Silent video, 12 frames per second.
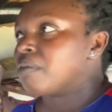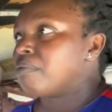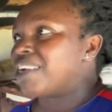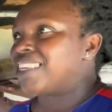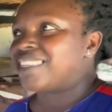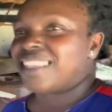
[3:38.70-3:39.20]

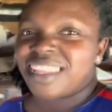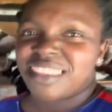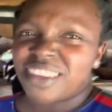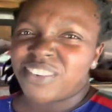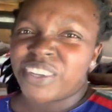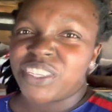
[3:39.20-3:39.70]
but that's
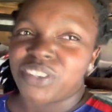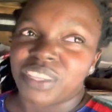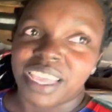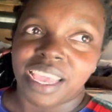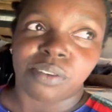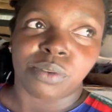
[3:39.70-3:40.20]
what you
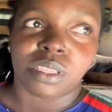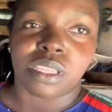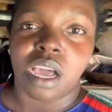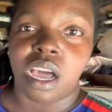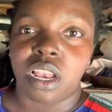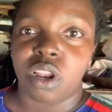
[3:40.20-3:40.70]
get with
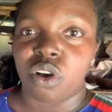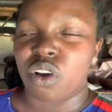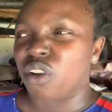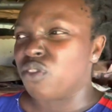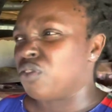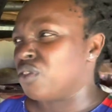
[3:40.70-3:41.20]
her
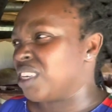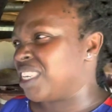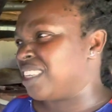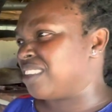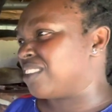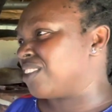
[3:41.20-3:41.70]
local
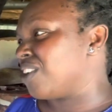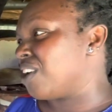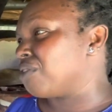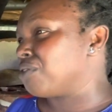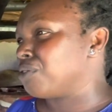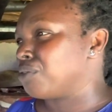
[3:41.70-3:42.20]
fundis you
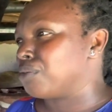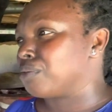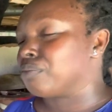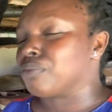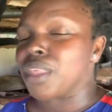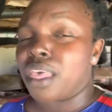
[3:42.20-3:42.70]
have to
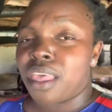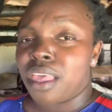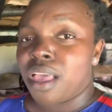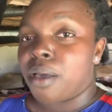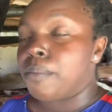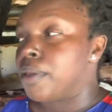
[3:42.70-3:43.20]

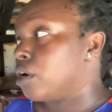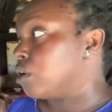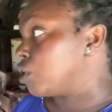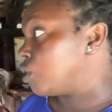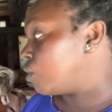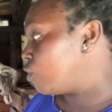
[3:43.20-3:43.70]
be
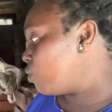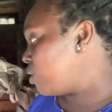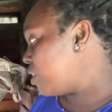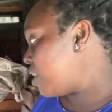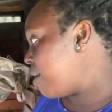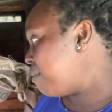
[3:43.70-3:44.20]
on toes
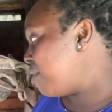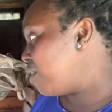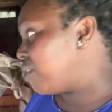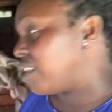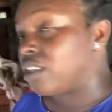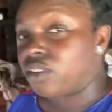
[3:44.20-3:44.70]
with them
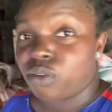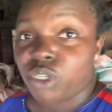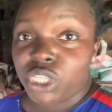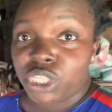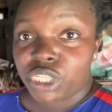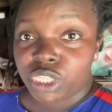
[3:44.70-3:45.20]
or they'll do
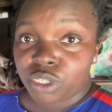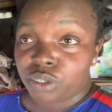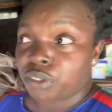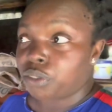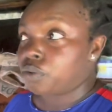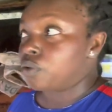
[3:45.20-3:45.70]
shit
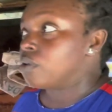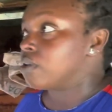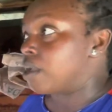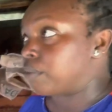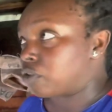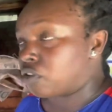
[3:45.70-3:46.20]
on you
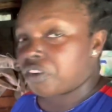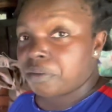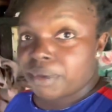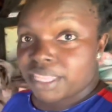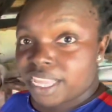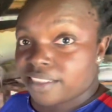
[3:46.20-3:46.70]
i'm sorry
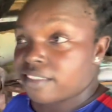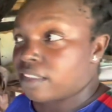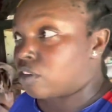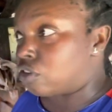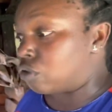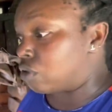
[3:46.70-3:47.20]
but that's the
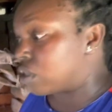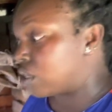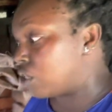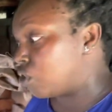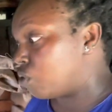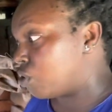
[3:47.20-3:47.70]
truth
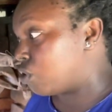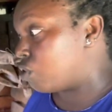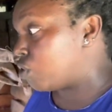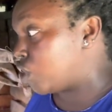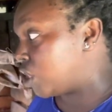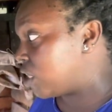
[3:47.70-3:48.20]
they should
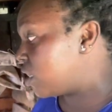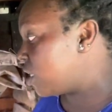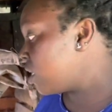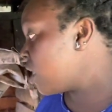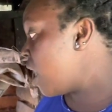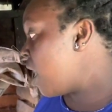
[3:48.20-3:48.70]
do shit
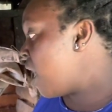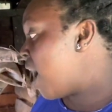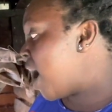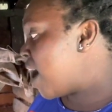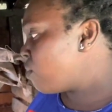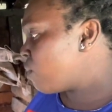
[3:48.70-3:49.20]
thing
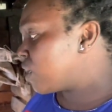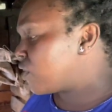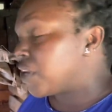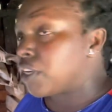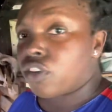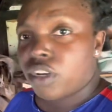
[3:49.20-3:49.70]
and we
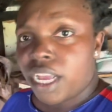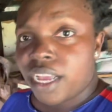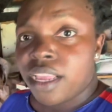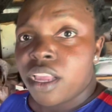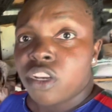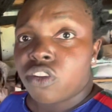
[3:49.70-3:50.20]
actually told her
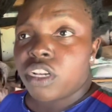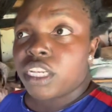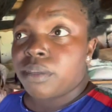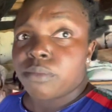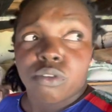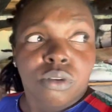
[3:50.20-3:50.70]
told
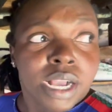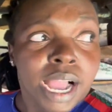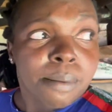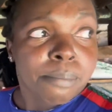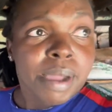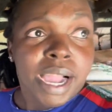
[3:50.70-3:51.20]
him to
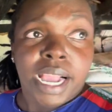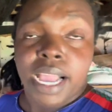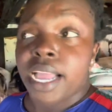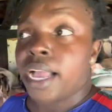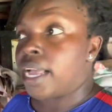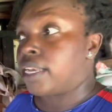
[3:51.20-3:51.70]
come back
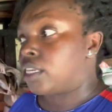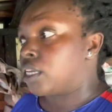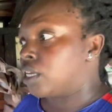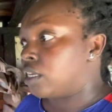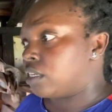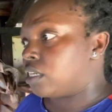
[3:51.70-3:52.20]
and
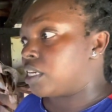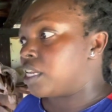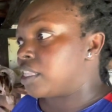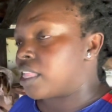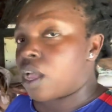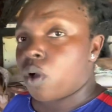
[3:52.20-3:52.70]
drill
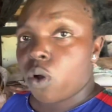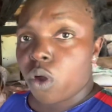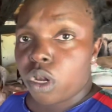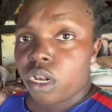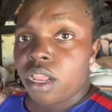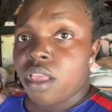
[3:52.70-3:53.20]
the
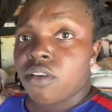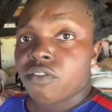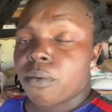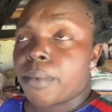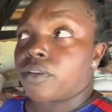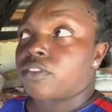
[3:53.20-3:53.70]
hole
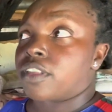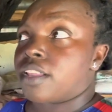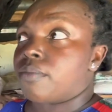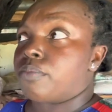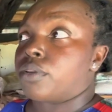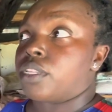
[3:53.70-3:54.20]
from outside
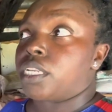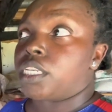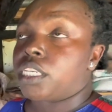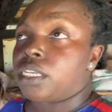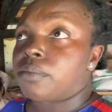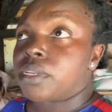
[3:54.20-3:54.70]
and put the
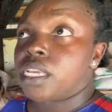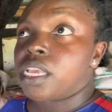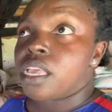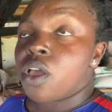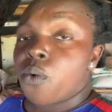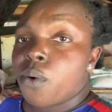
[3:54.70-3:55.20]
chimney
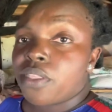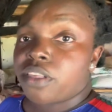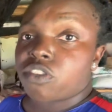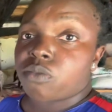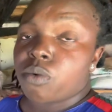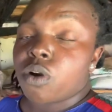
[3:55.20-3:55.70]
where the
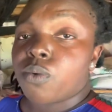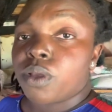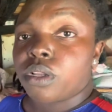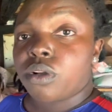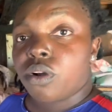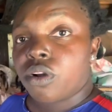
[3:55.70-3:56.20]
smoke
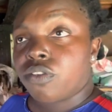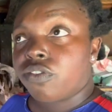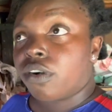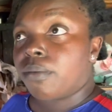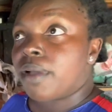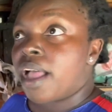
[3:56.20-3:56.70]
will go
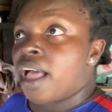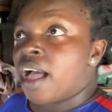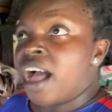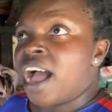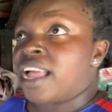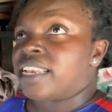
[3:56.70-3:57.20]
from
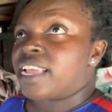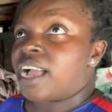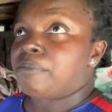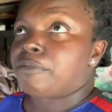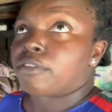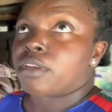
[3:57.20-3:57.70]
and
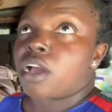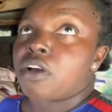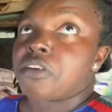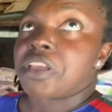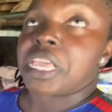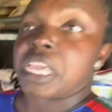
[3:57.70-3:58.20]
up to
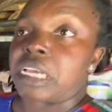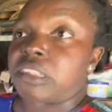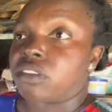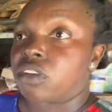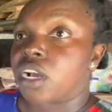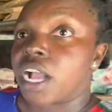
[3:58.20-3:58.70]
now he
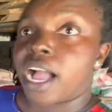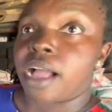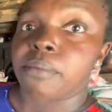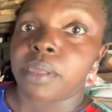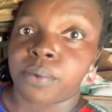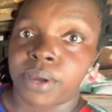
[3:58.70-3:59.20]
has not
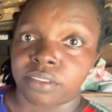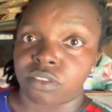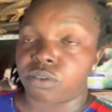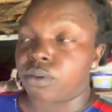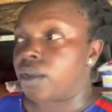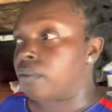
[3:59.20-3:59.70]
come he wants
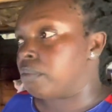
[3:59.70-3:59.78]
to